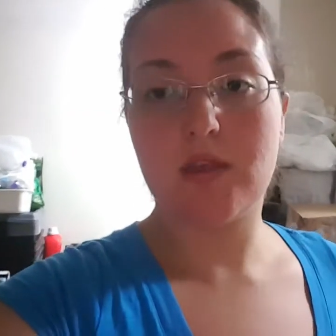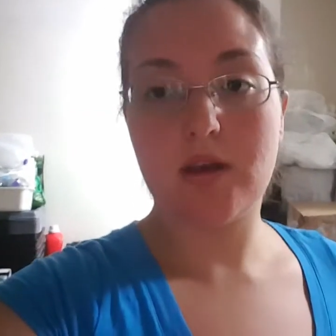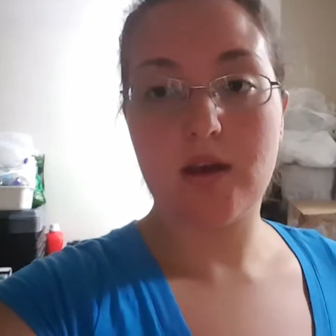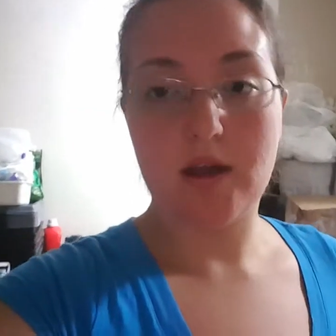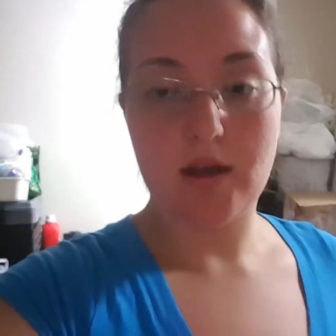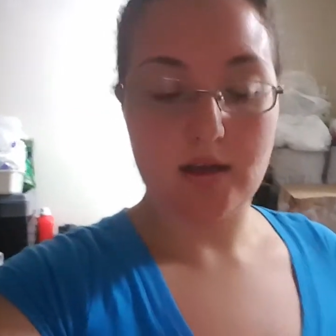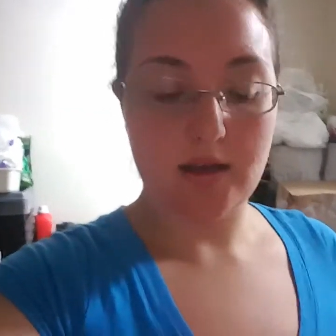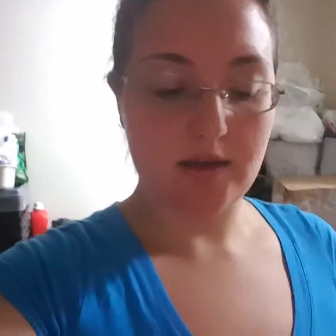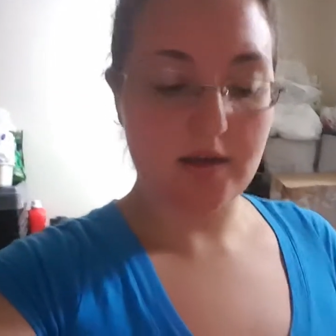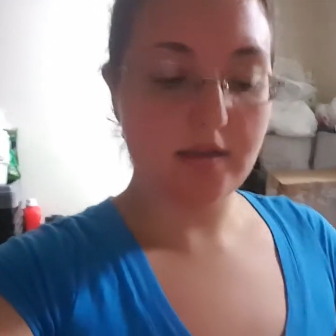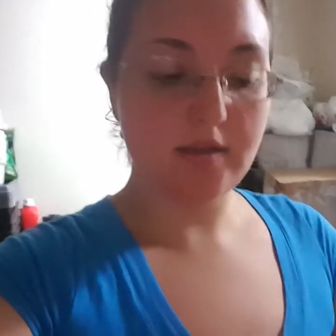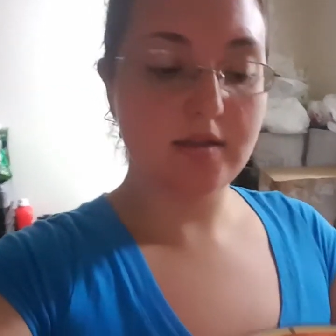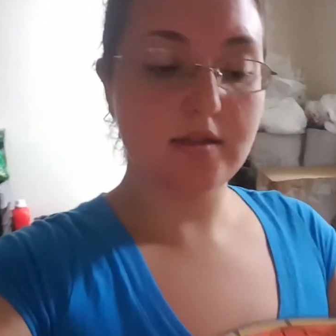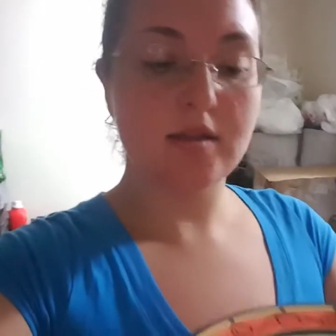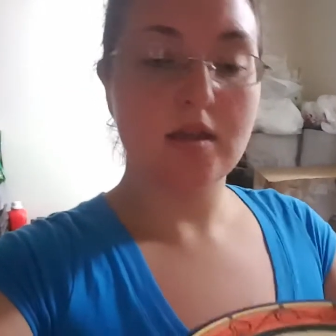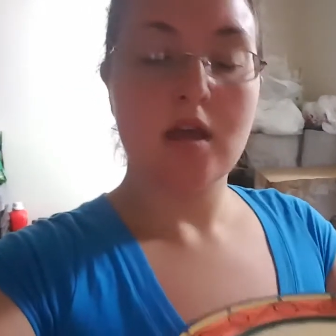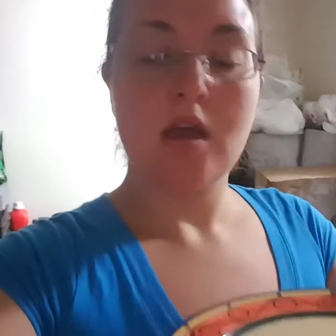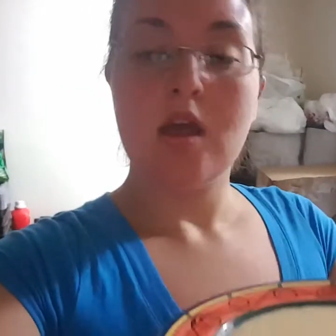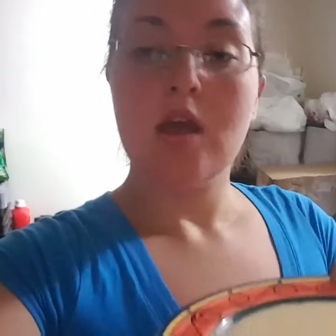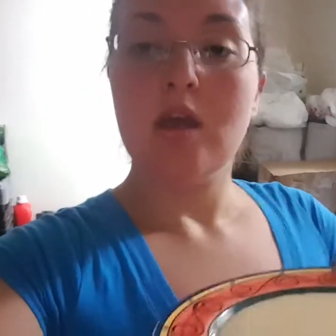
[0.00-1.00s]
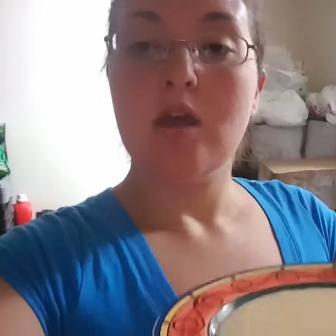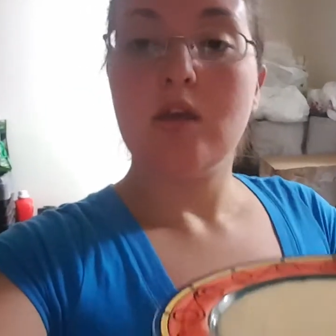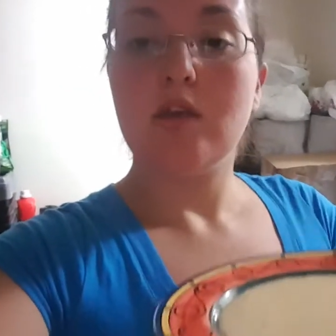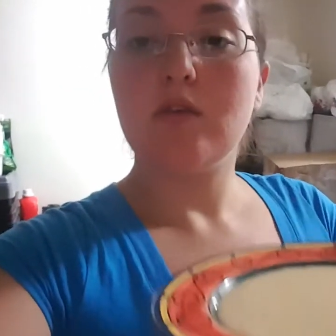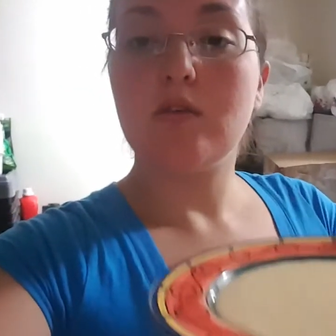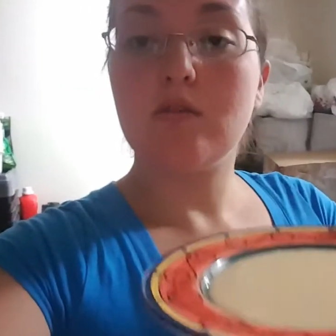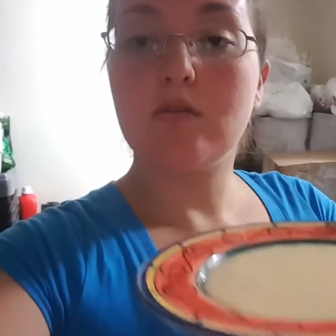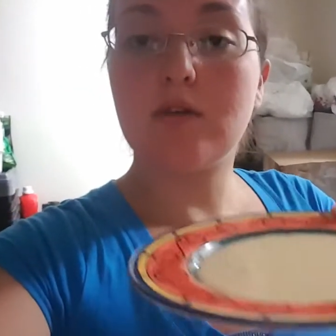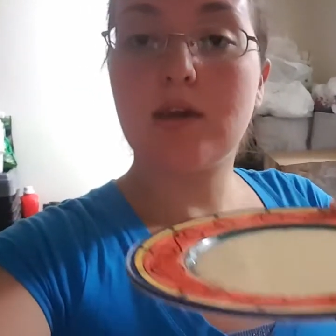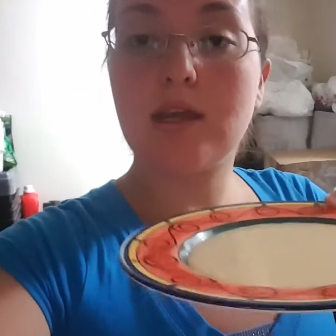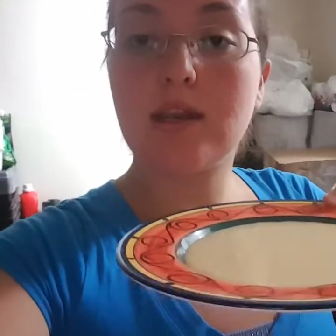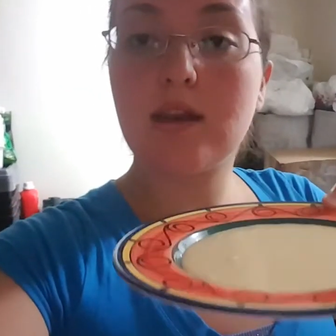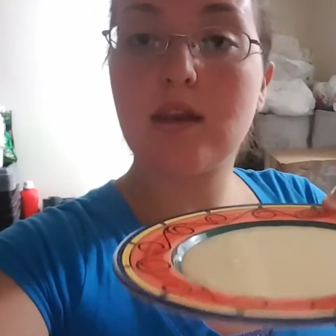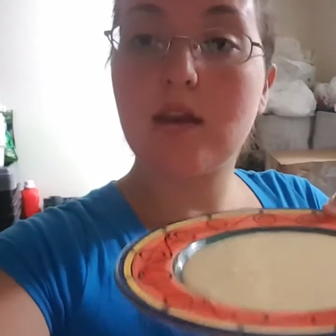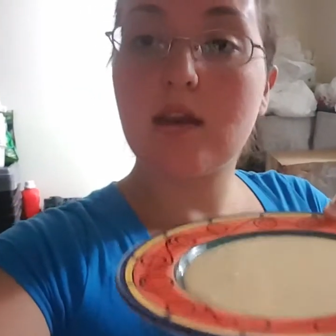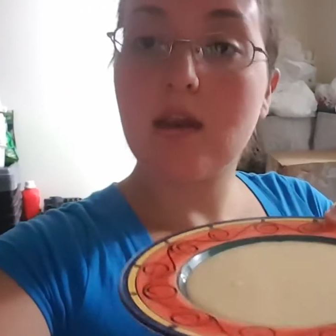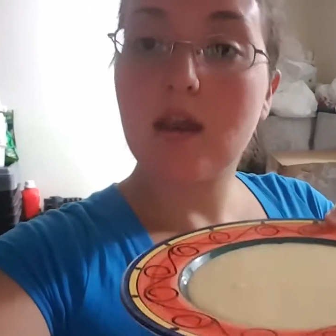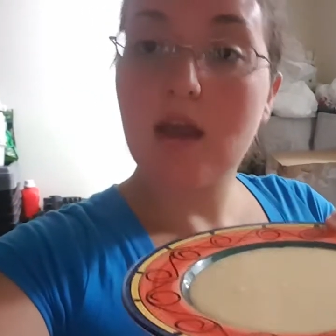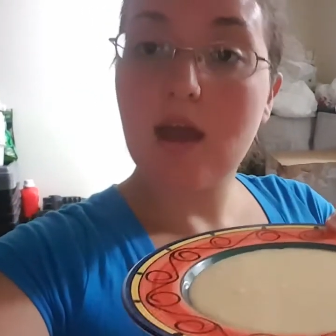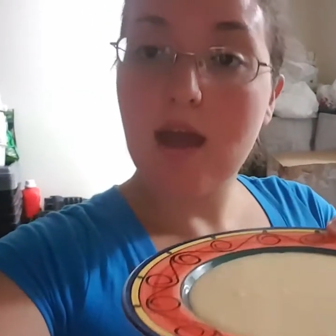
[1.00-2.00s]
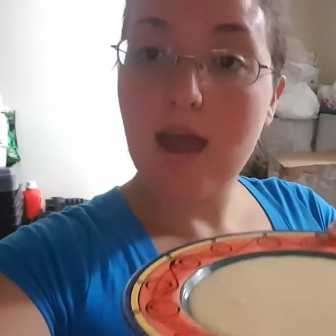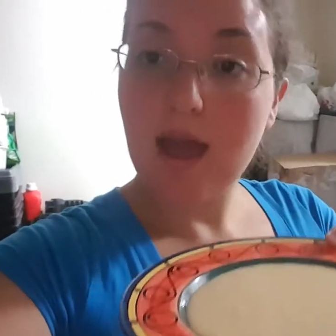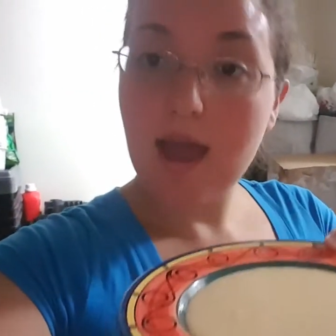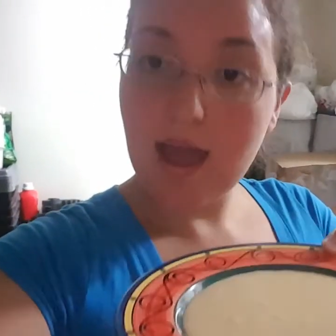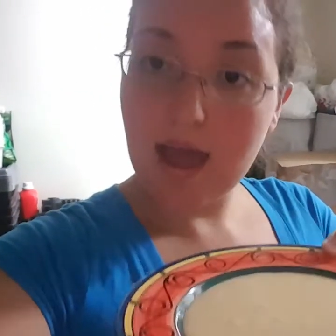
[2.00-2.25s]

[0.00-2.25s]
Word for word: the nuggets, you can